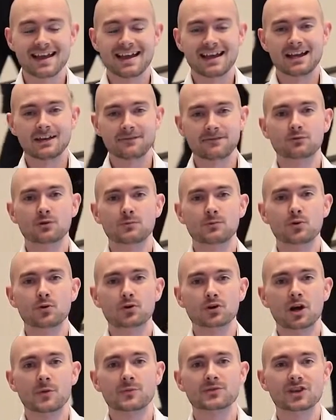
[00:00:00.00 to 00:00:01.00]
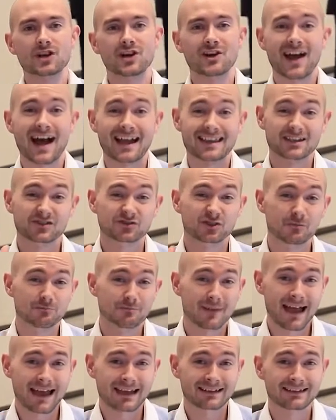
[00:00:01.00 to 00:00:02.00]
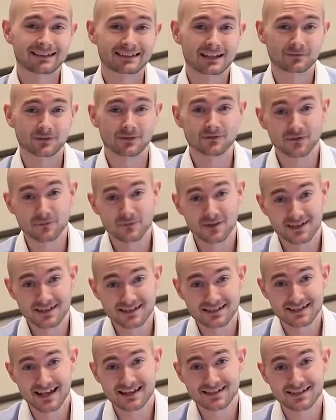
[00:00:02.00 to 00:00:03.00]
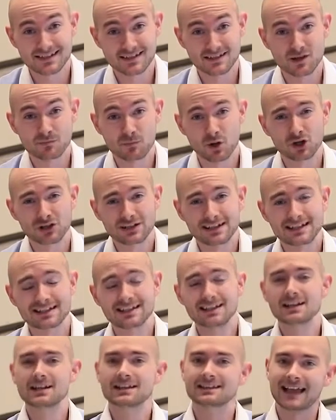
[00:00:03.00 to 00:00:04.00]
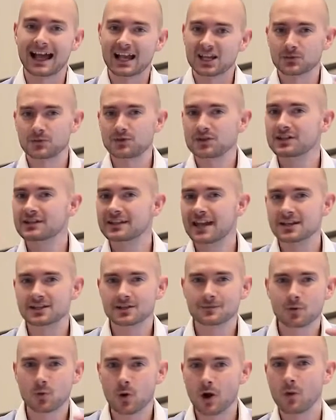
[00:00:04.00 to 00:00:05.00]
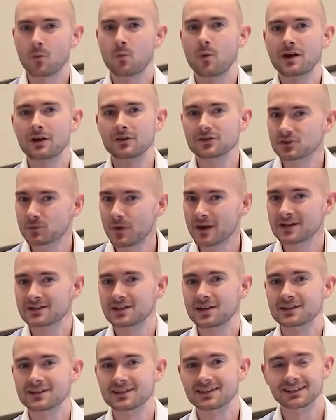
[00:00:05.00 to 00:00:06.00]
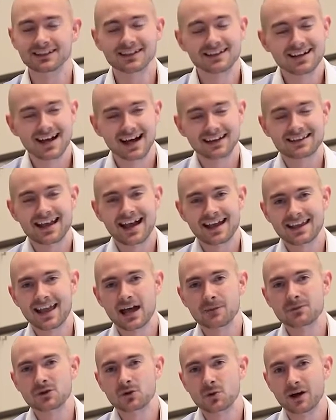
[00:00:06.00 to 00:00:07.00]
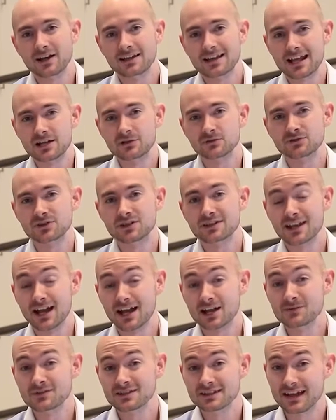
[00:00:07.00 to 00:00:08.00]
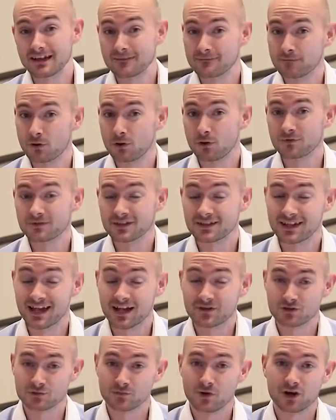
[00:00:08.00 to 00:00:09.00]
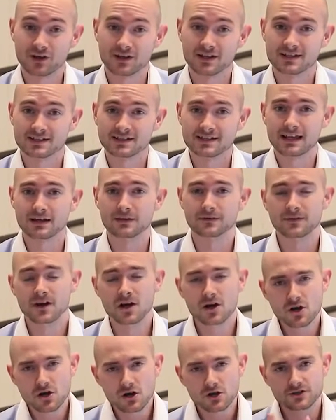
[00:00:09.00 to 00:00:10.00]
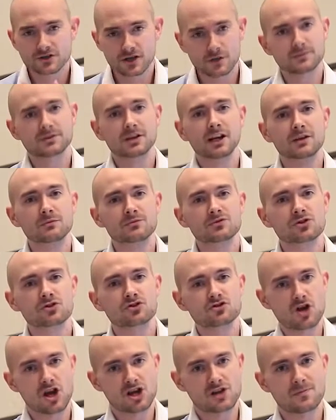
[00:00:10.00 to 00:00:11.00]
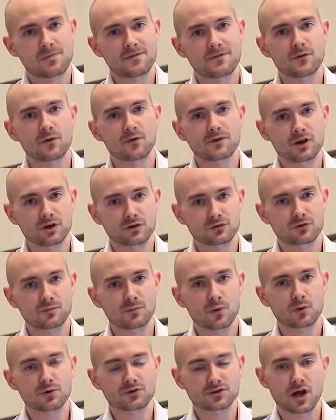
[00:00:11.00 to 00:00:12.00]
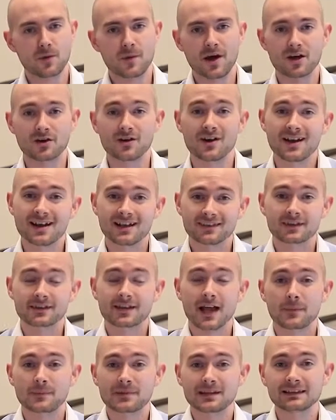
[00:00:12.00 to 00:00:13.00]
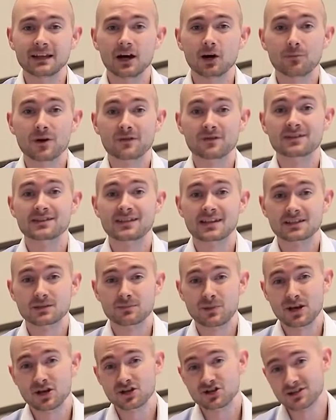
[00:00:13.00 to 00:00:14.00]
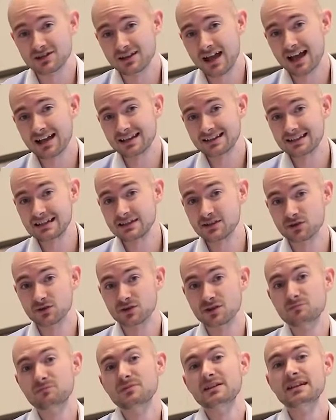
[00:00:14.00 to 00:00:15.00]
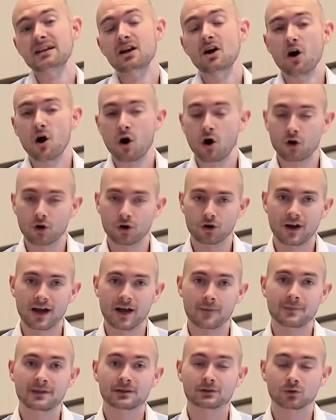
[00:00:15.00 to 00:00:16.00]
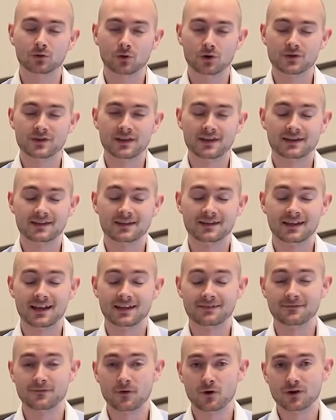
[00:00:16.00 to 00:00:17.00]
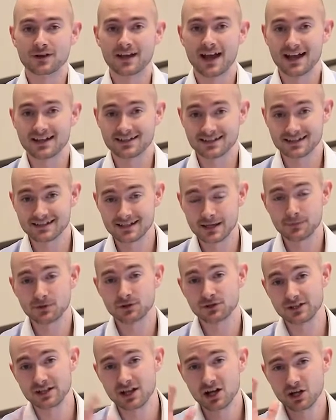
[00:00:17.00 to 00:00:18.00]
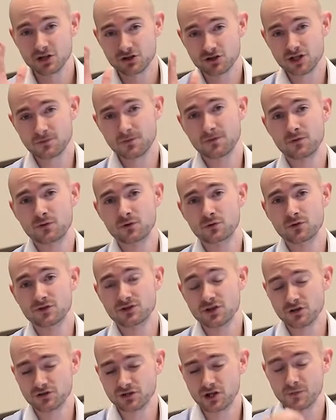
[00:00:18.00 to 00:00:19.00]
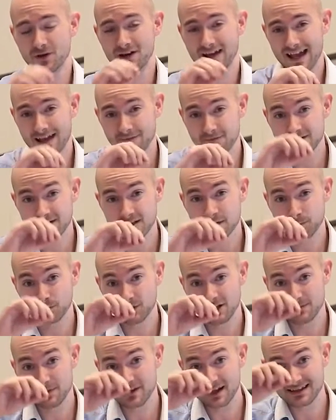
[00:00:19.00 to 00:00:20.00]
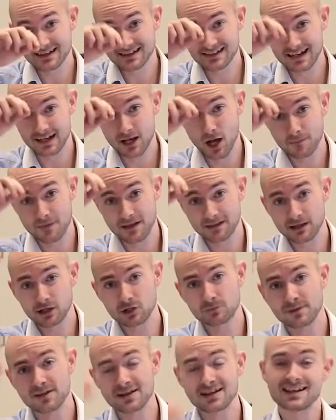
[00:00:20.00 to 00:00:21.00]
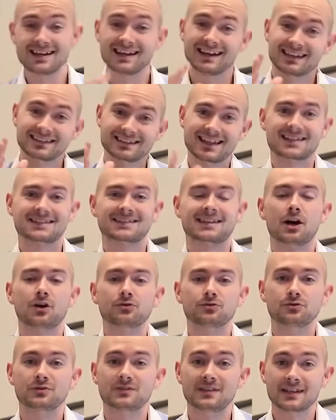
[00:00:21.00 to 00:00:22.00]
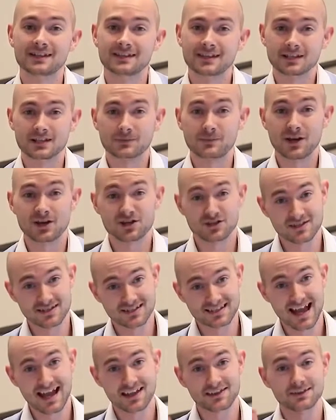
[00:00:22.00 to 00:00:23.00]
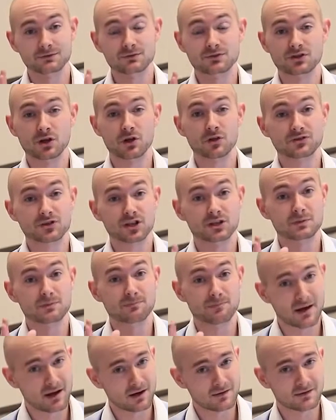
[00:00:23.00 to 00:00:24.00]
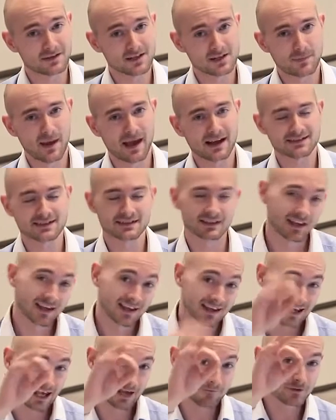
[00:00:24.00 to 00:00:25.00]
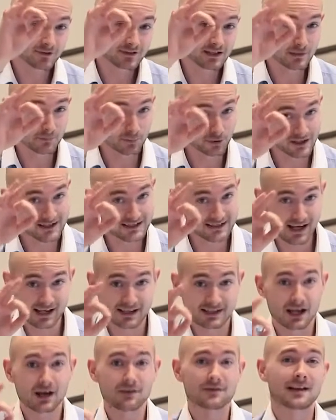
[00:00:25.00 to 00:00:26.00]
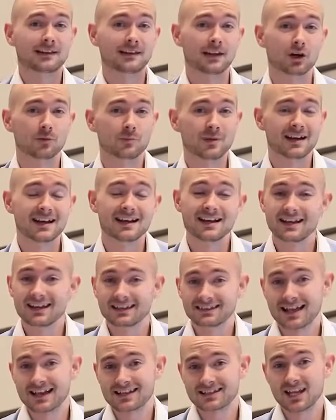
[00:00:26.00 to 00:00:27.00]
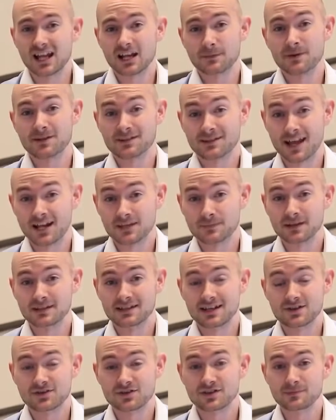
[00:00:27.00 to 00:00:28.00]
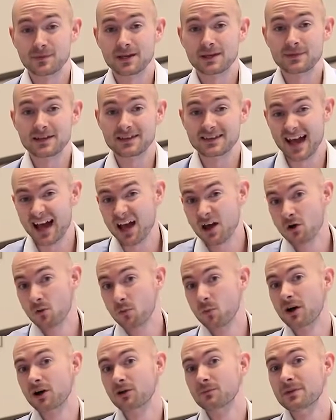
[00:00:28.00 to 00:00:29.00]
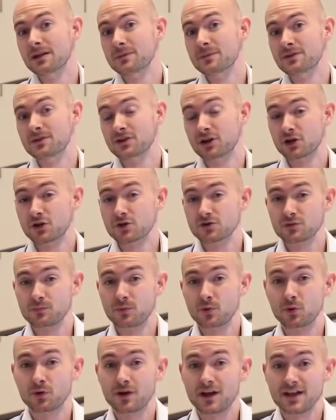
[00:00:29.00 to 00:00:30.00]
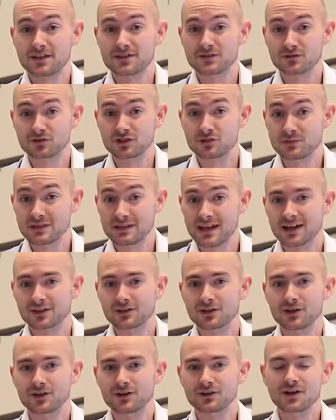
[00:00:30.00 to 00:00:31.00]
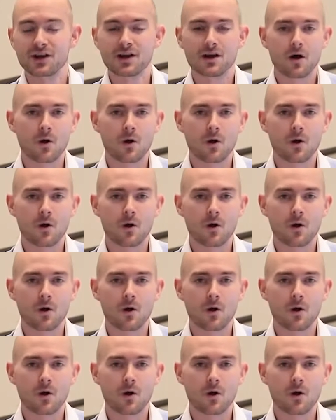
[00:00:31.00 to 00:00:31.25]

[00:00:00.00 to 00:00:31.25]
If the report comes out and it's dramatically different from the consensus in the market, that's when you can get some quite wild swings out there, and that can be quite an interesting time to get involved in the actual market itself. Sometimes, just before the earnings reports come out, there can be a little bit of anticipation that it's either going to meet or be lower than forecast, and typically, just before the results come out, if you see the price begin to tick up that little bit, that's telling you the anticipation is that the results are going to be better than expected. If you see the price tick down that little bit, that's the expectations maybe that, well, maybe their earnings report isn't going to be that good.